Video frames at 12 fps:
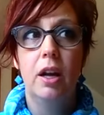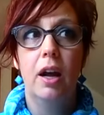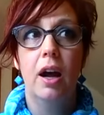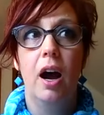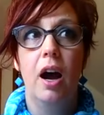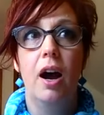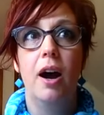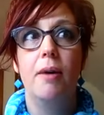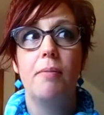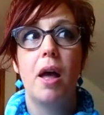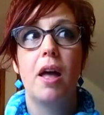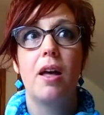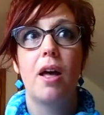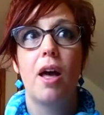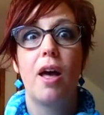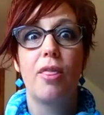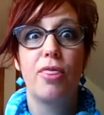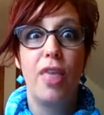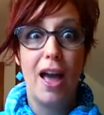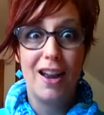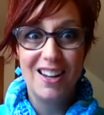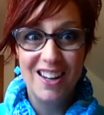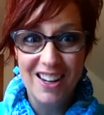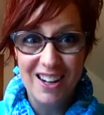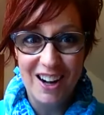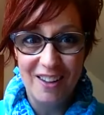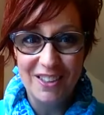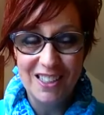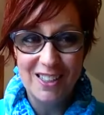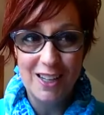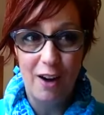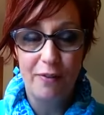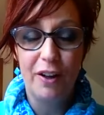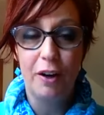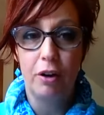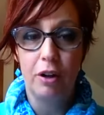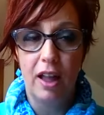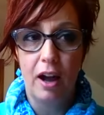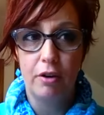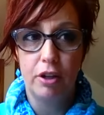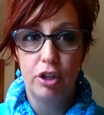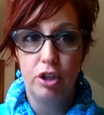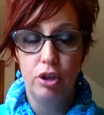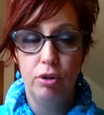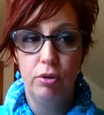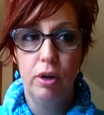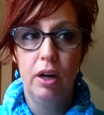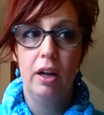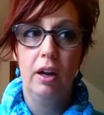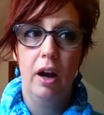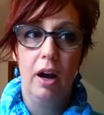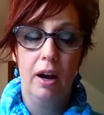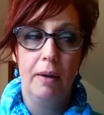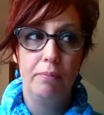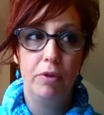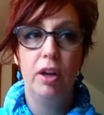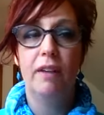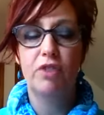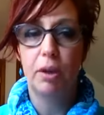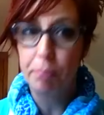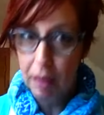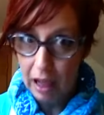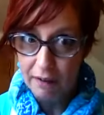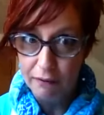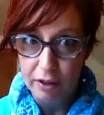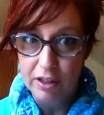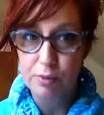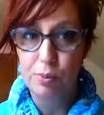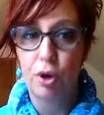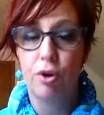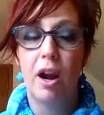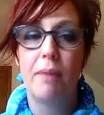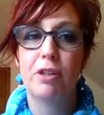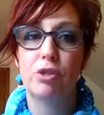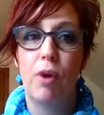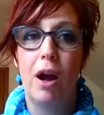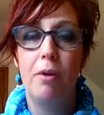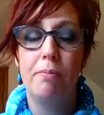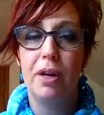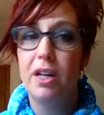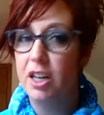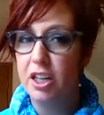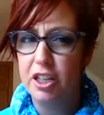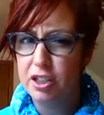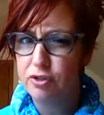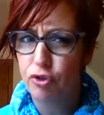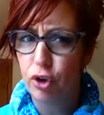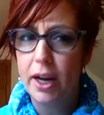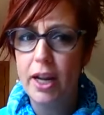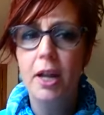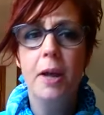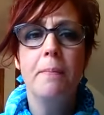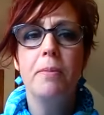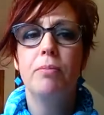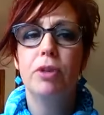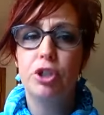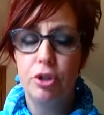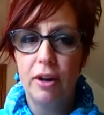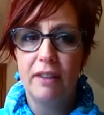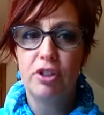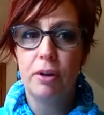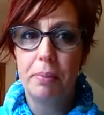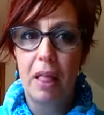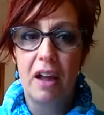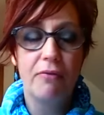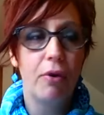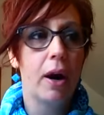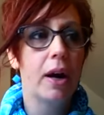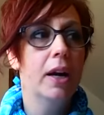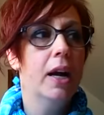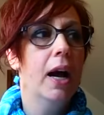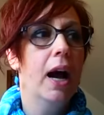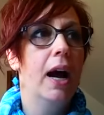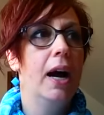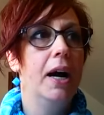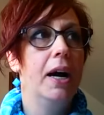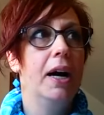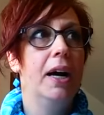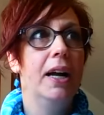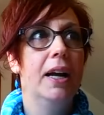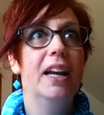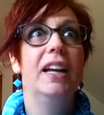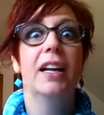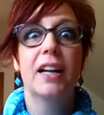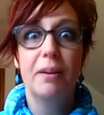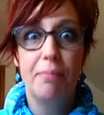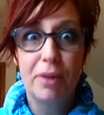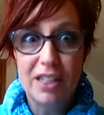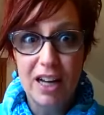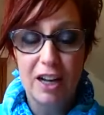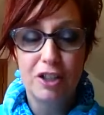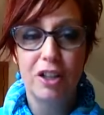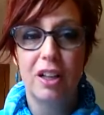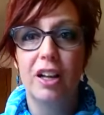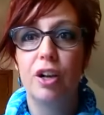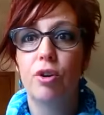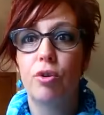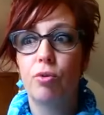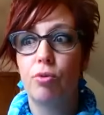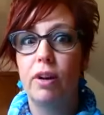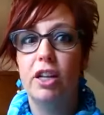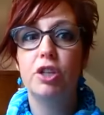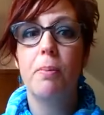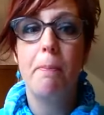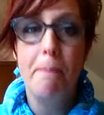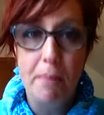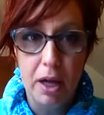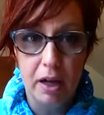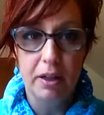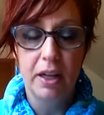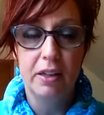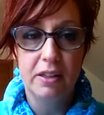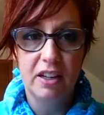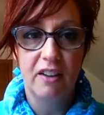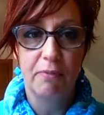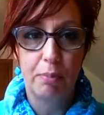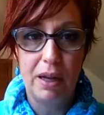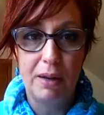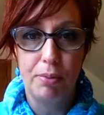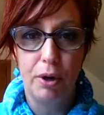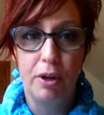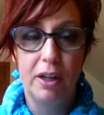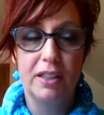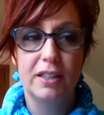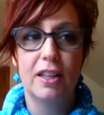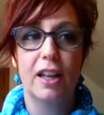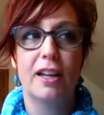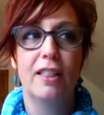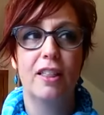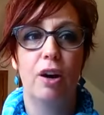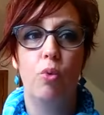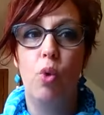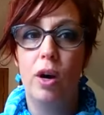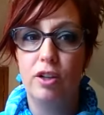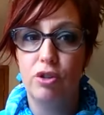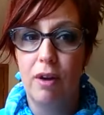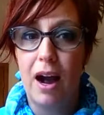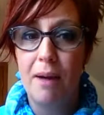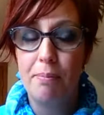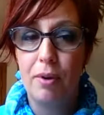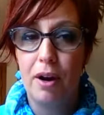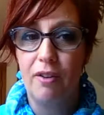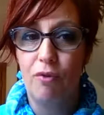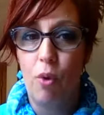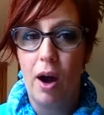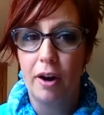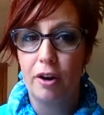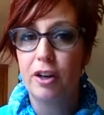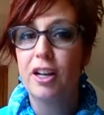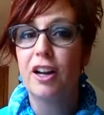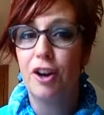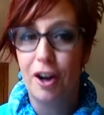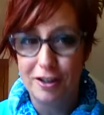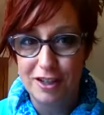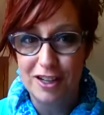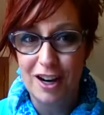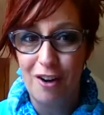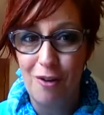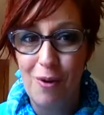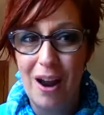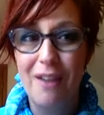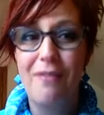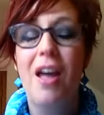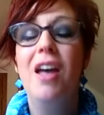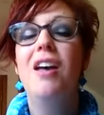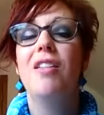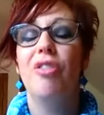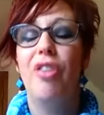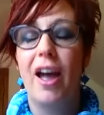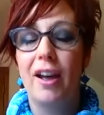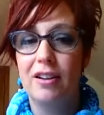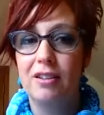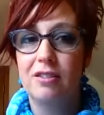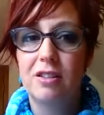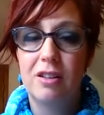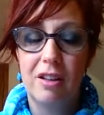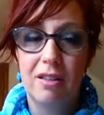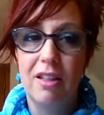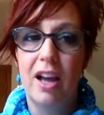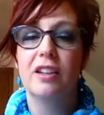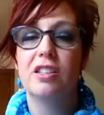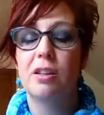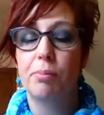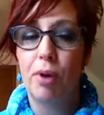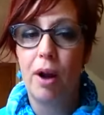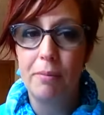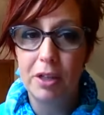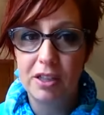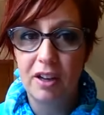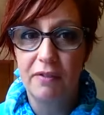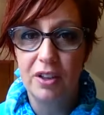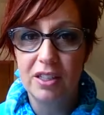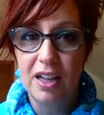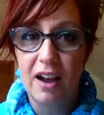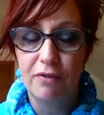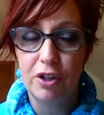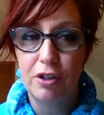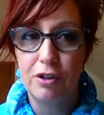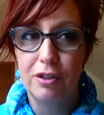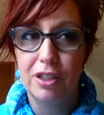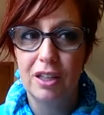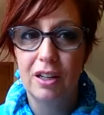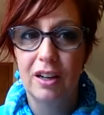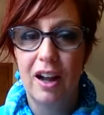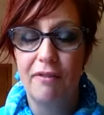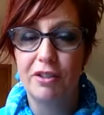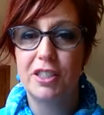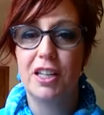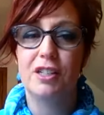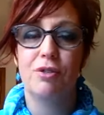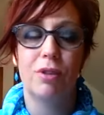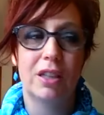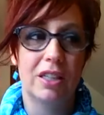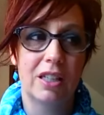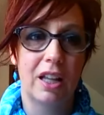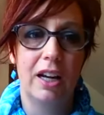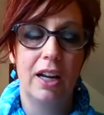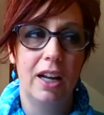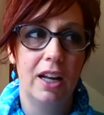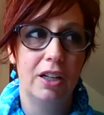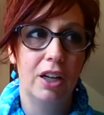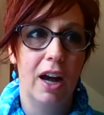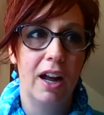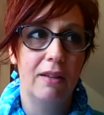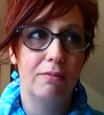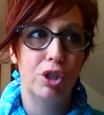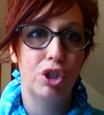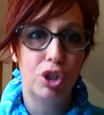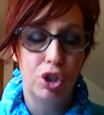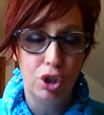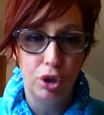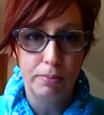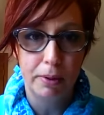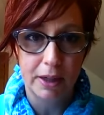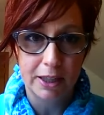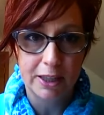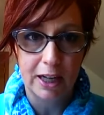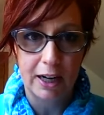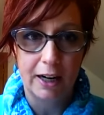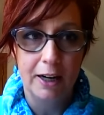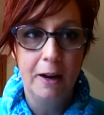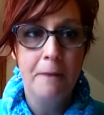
um, that, in and of itself, it'll allow you. Um, you have to apply for this program as well, and it's free, but you do have to apply for it. Uh, and it can potentially reach millions of people. It's like the one drop of water can cause a tidal wave. That is that is the premise of this afternoon's conversation with this lady, and I am super excited